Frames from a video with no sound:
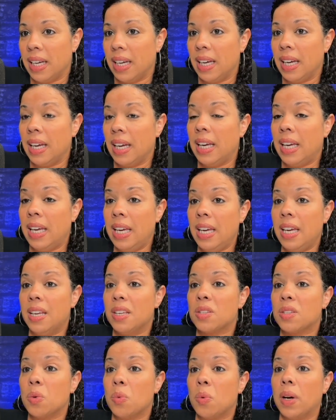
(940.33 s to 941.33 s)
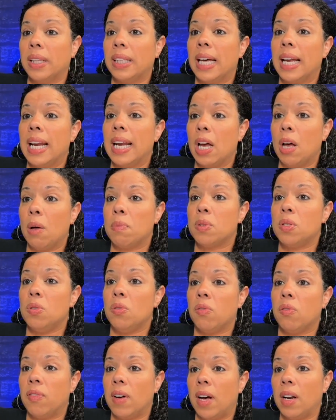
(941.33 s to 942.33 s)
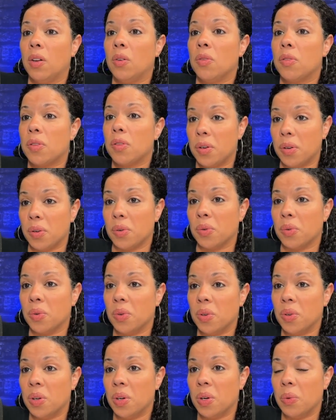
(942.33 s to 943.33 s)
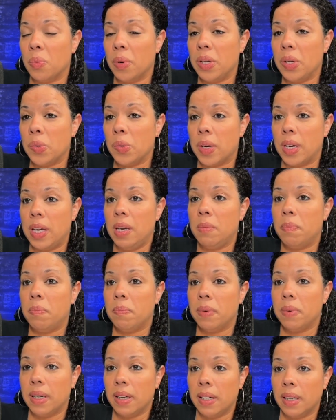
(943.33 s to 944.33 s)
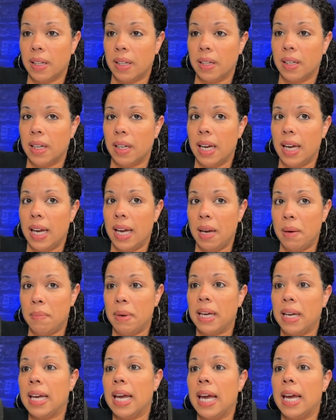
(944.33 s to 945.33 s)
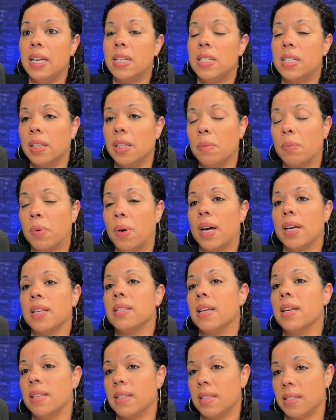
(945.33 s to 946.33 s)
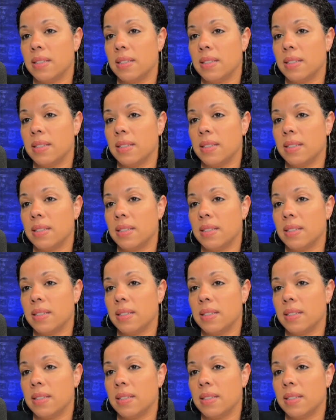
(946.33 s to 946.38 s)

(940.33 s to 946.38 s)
He is the one that helps you follow through when you keep Him engaged in the process.